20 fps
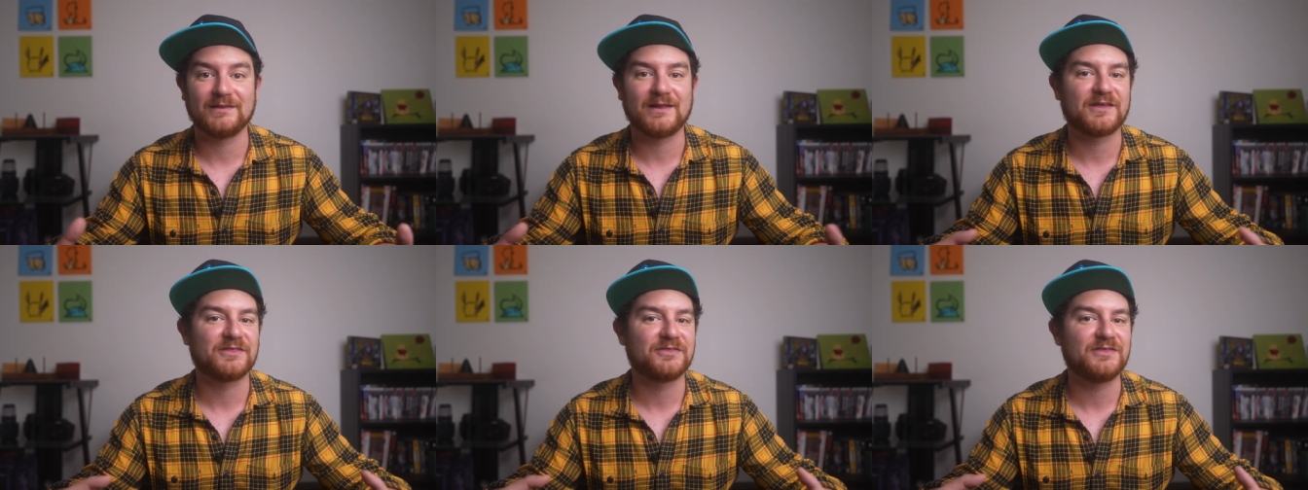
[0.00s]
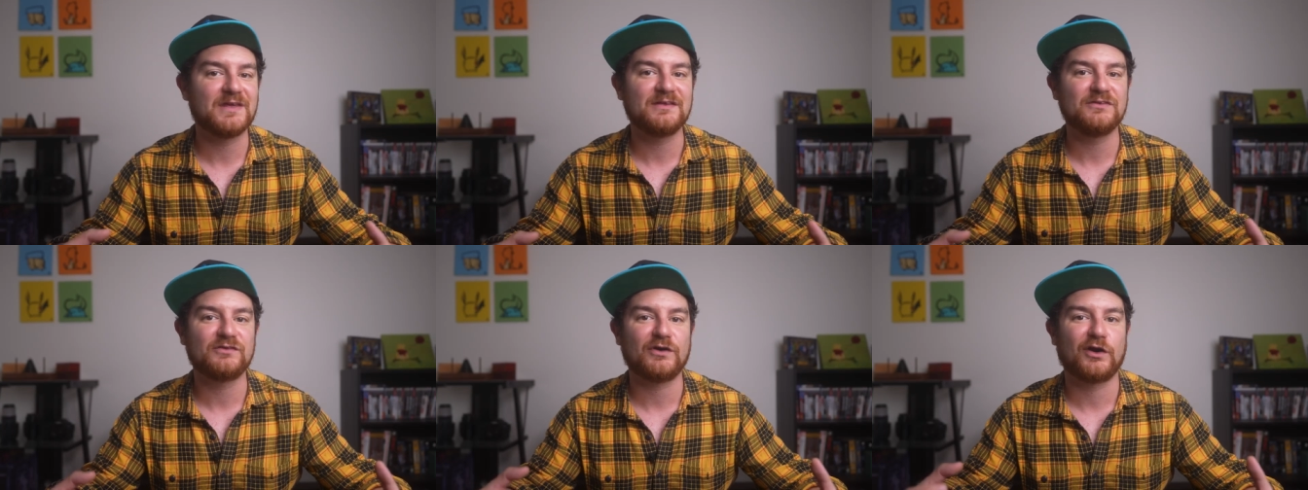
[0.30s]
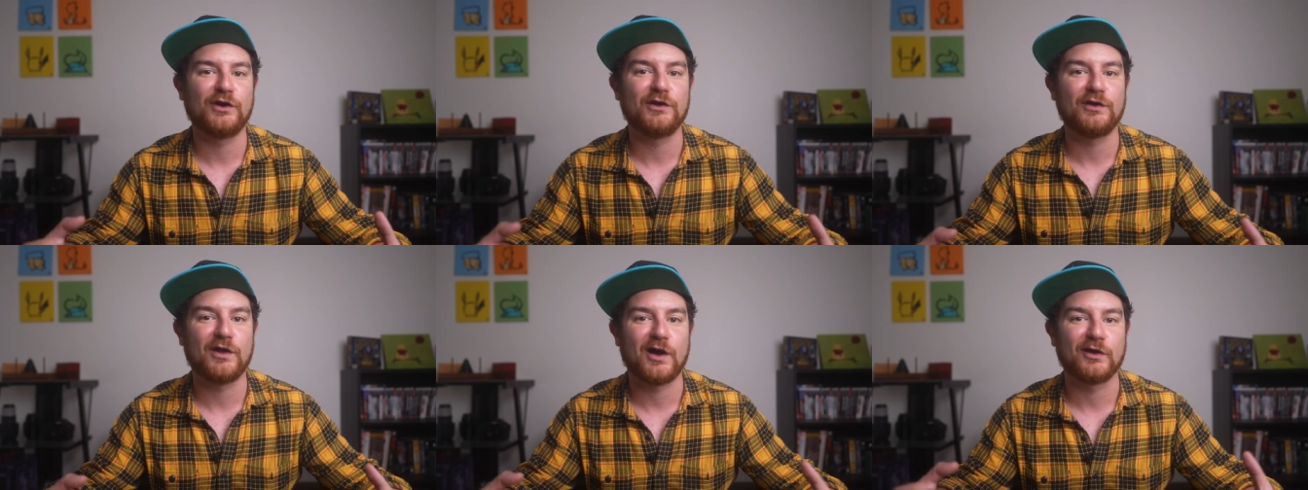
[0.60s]
like things
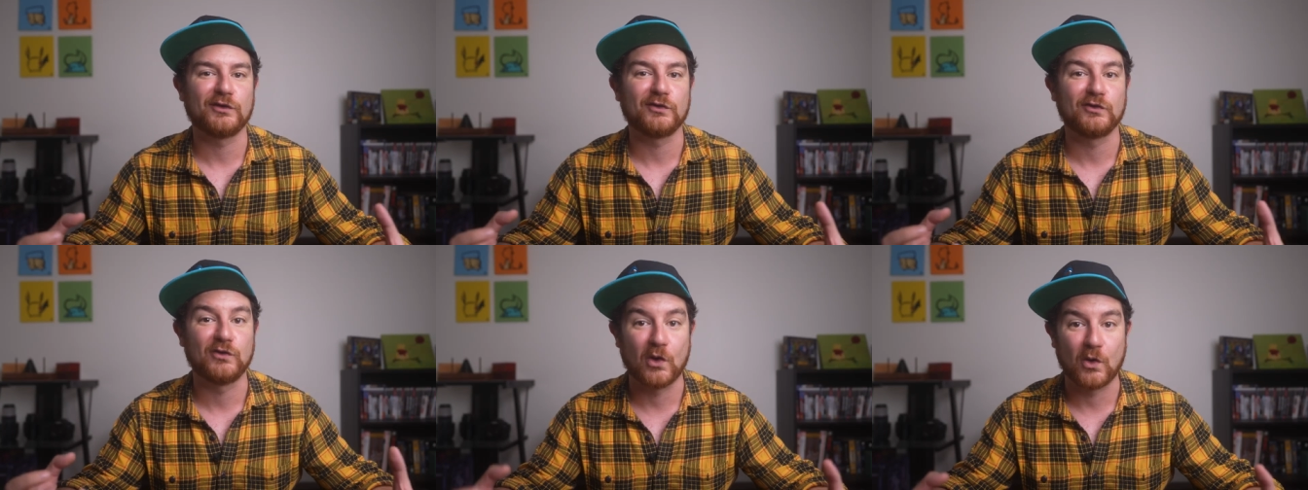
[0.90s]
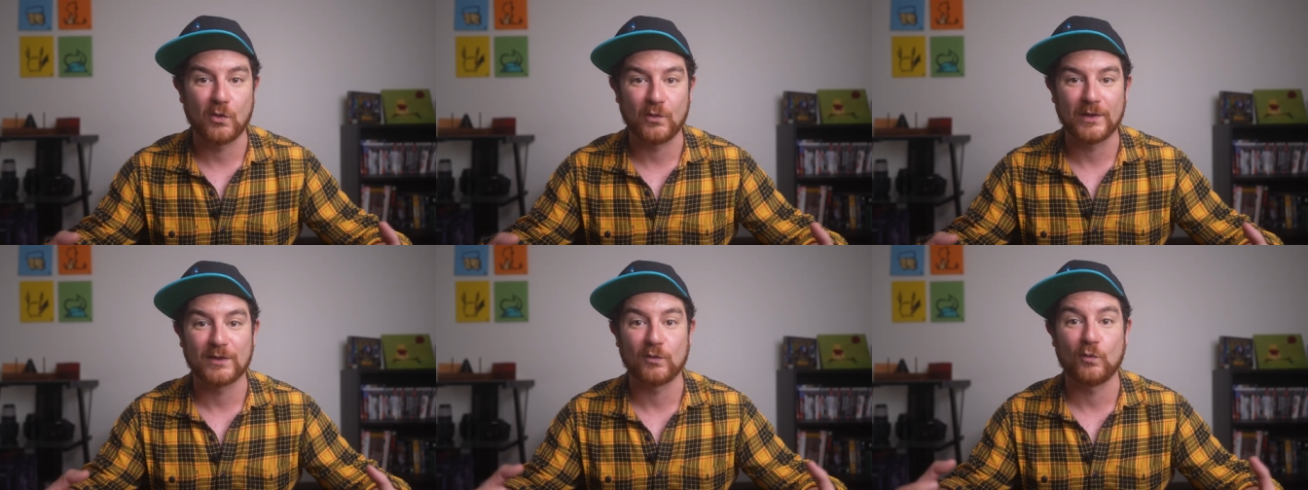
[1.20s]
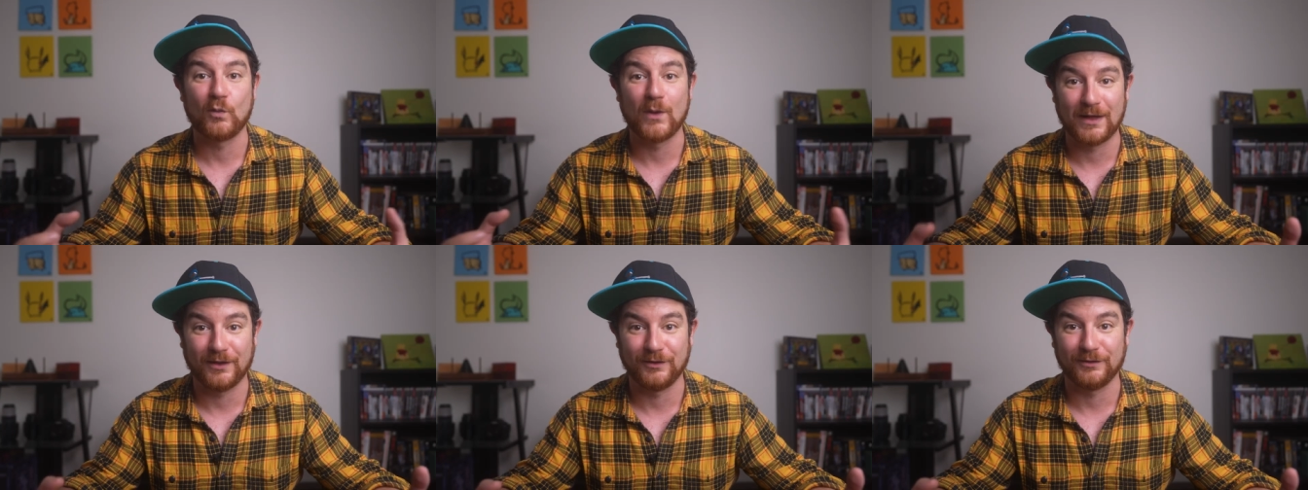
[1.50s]
are not
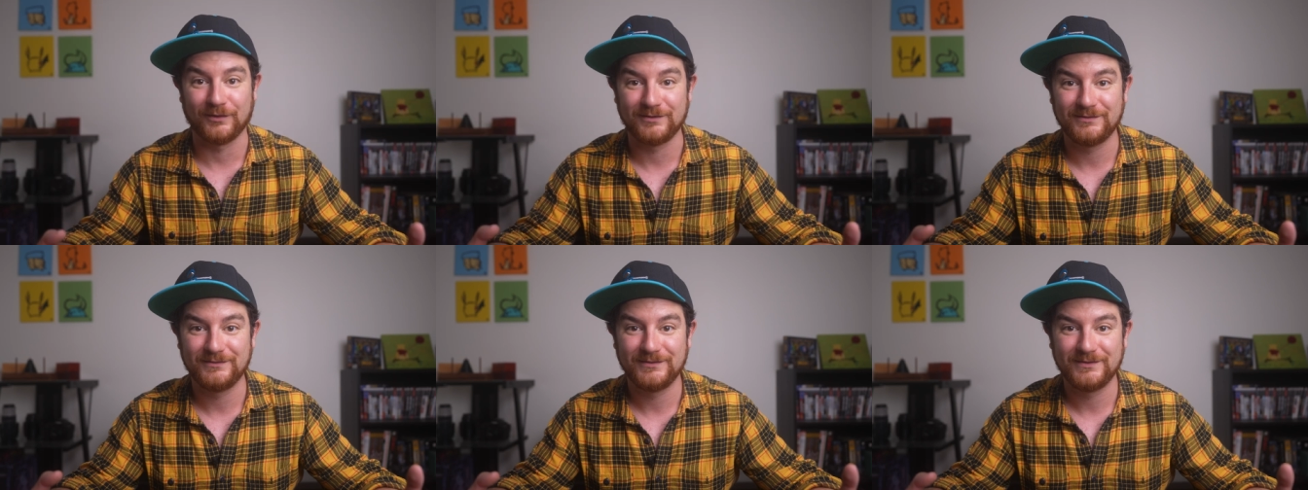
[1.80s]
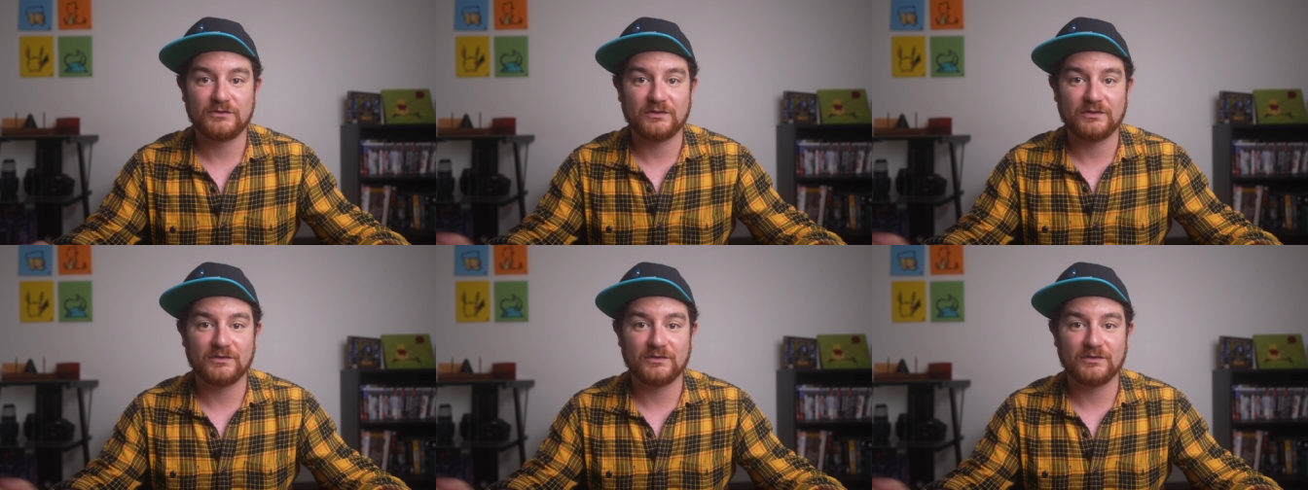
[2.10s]
going well.